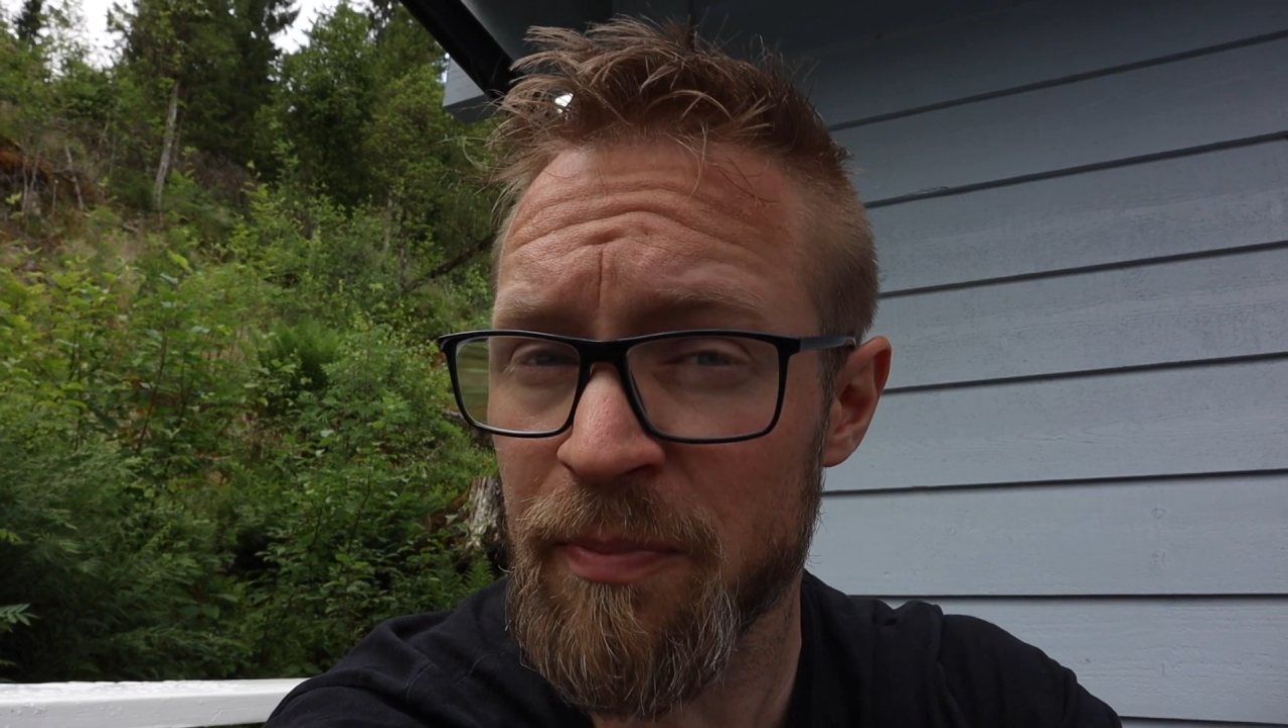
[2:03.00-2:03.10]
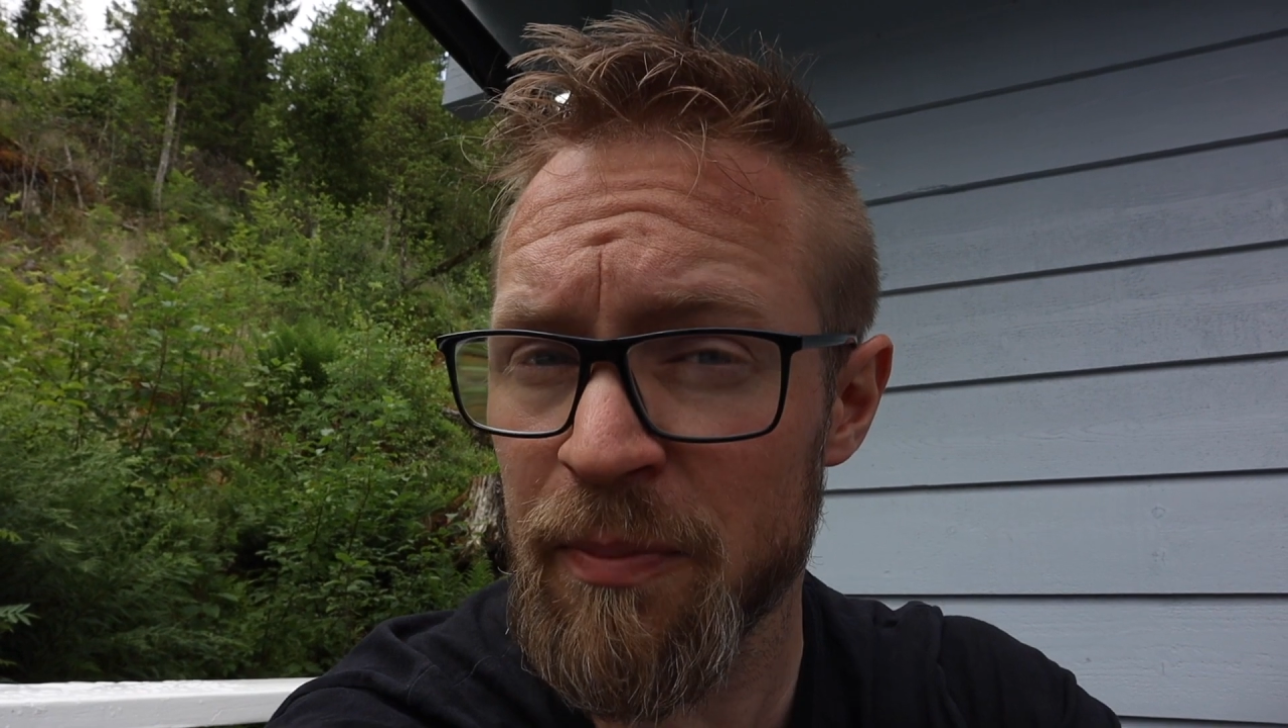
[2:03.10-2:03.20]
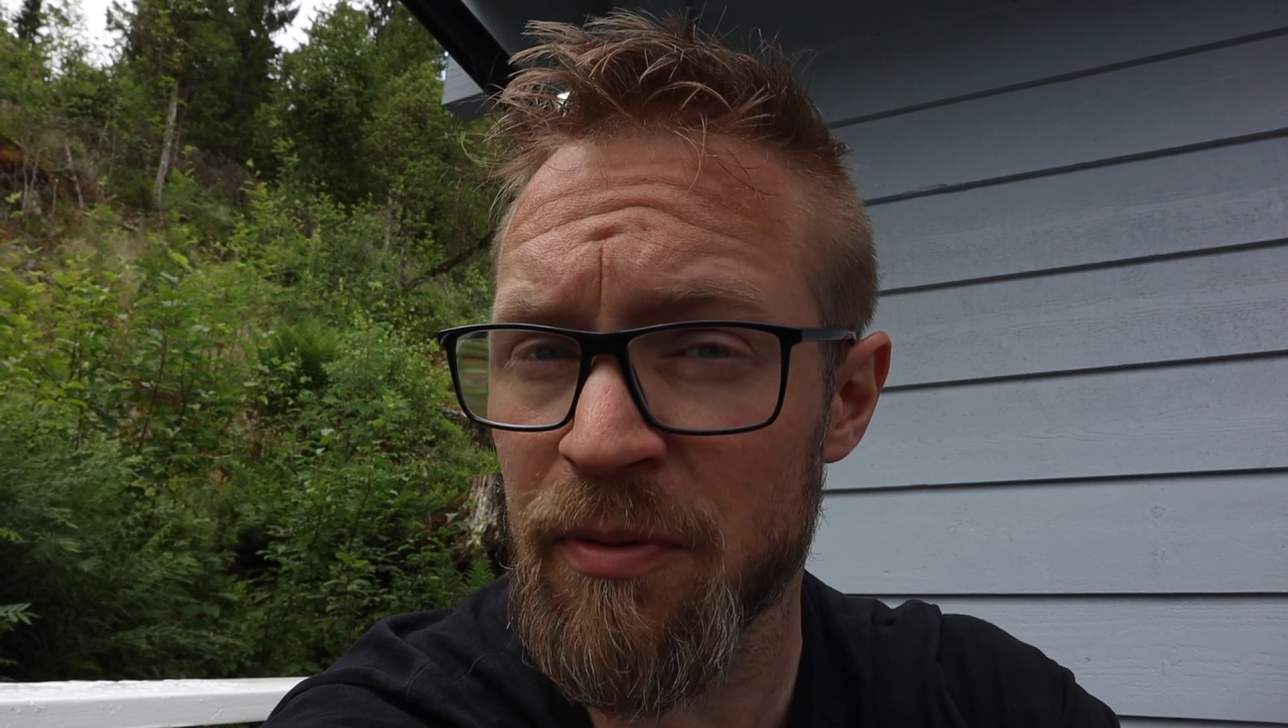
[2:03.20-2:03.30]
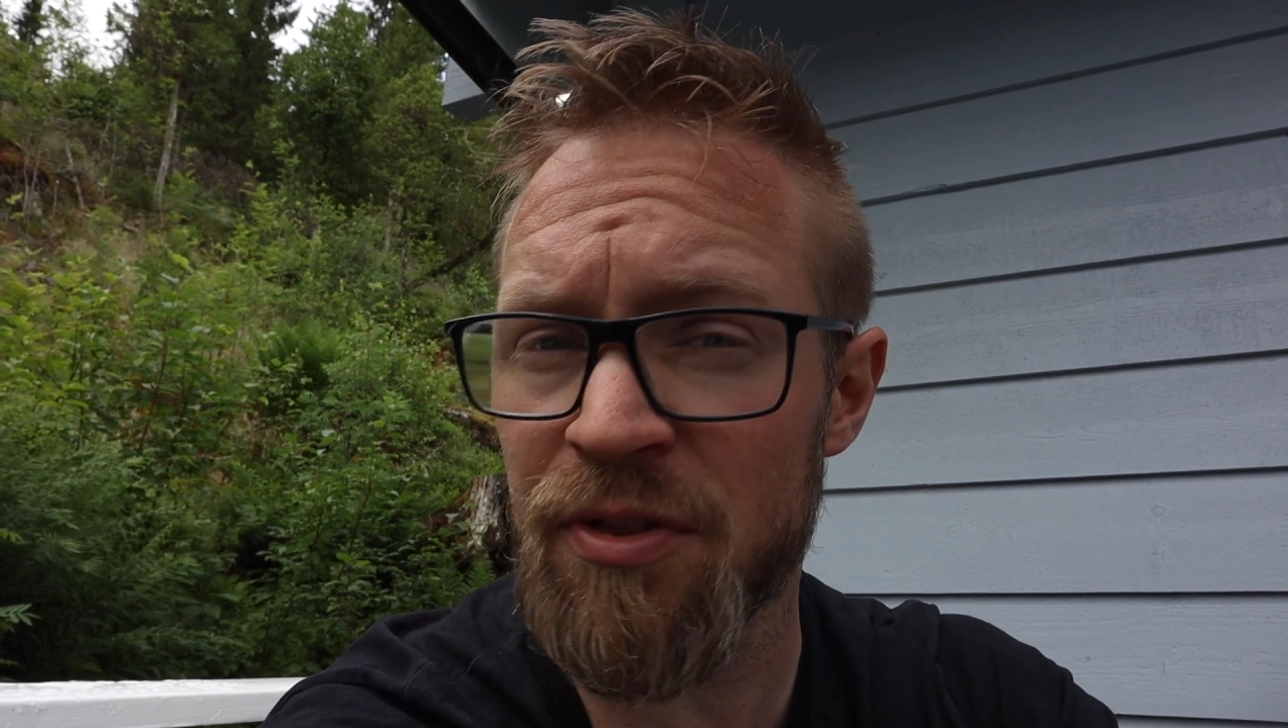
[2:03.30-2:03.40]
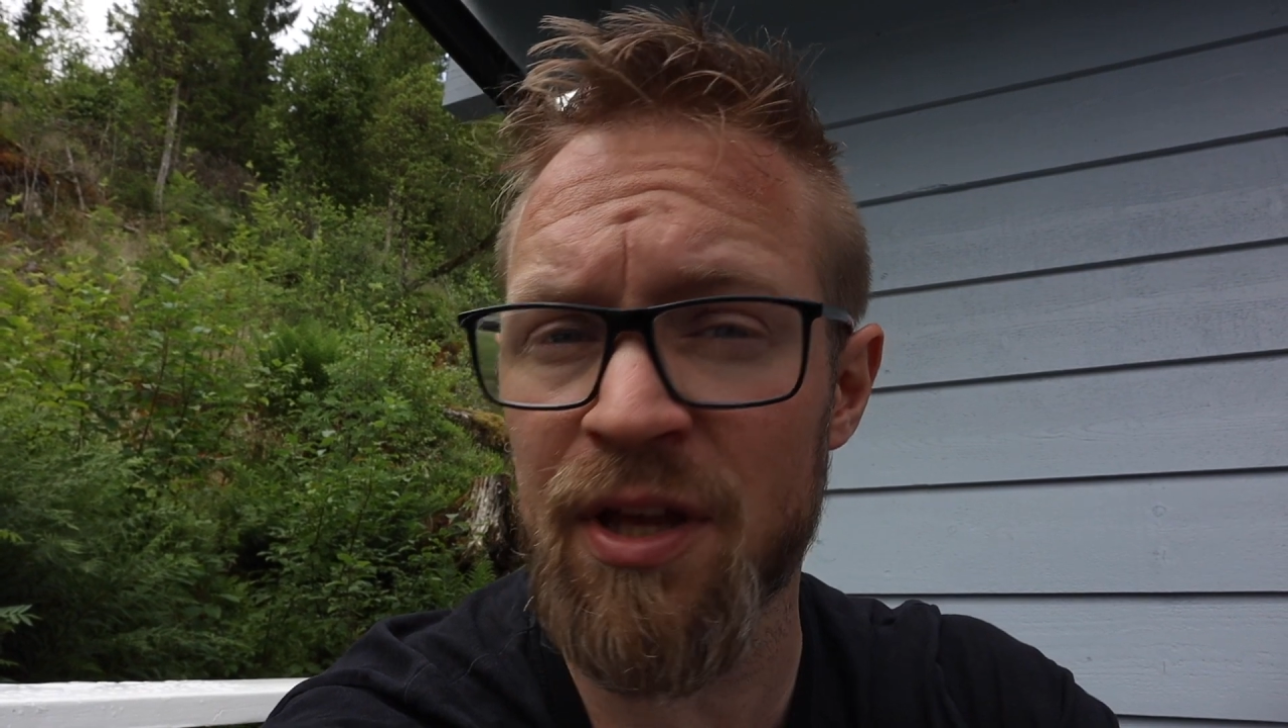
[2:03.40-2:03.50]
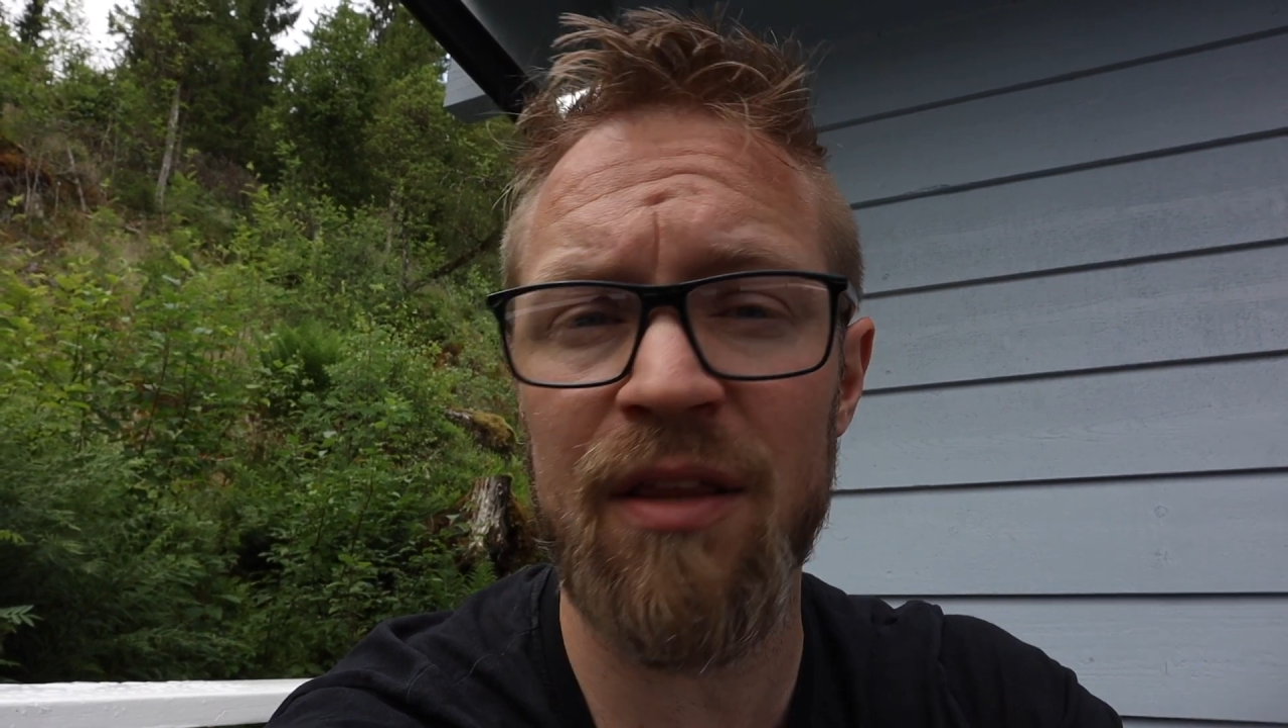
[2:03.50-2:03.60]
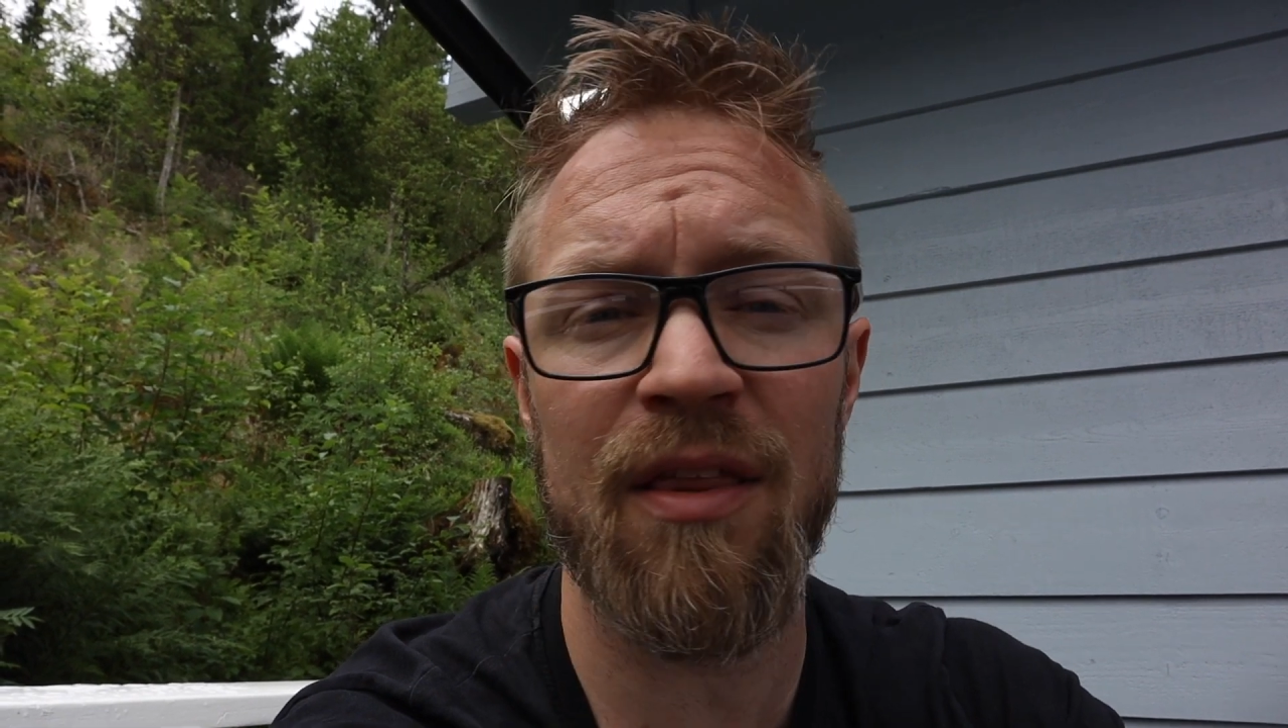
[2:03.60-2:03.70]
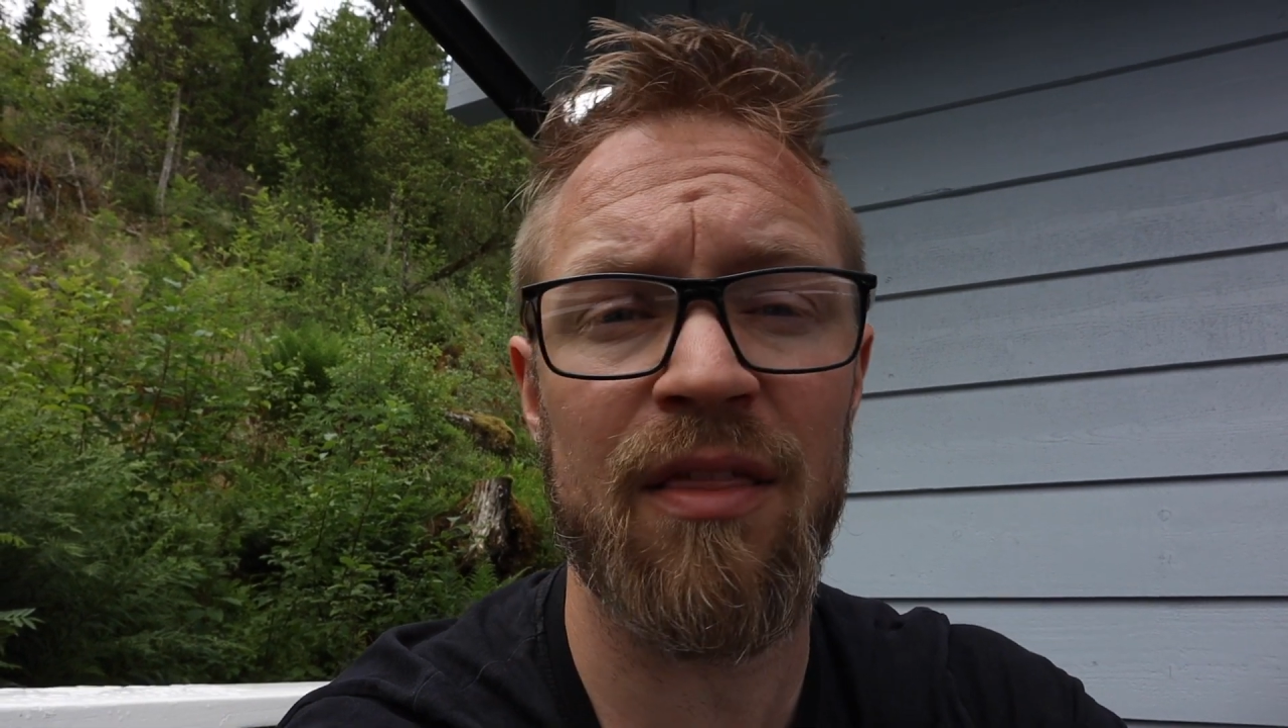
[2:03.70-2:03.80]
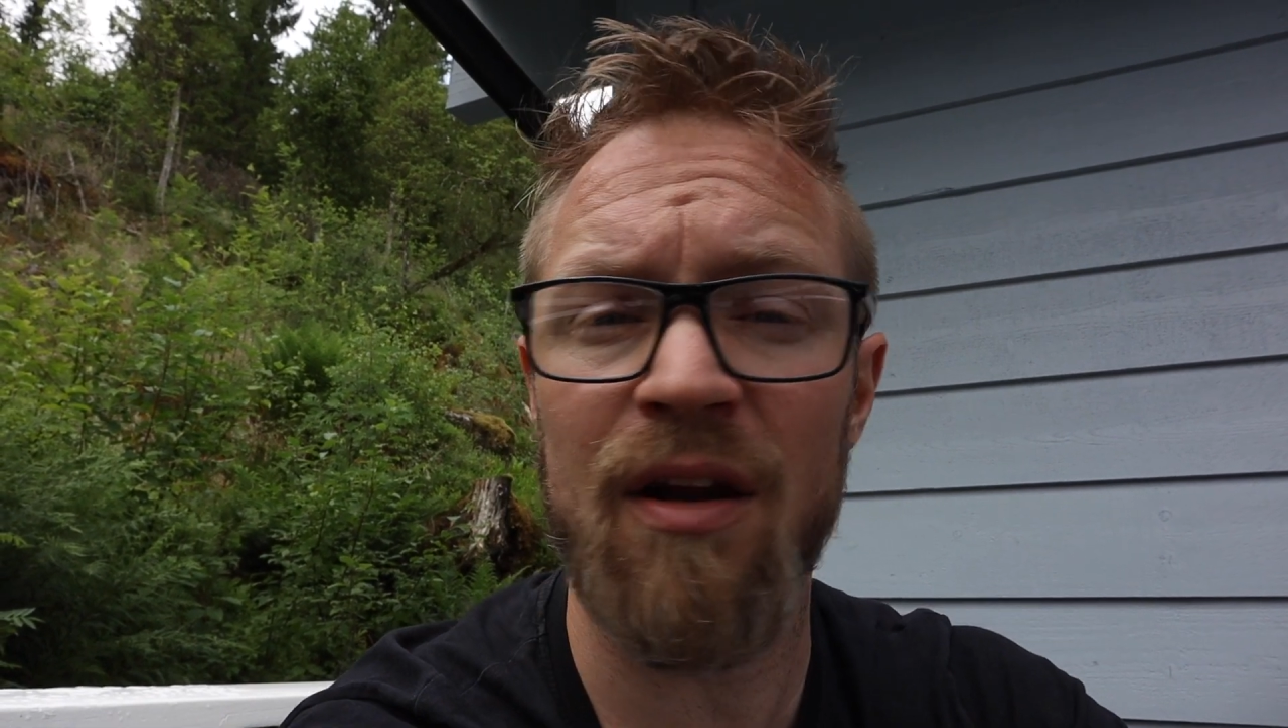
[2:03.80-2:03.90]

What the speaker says: people think that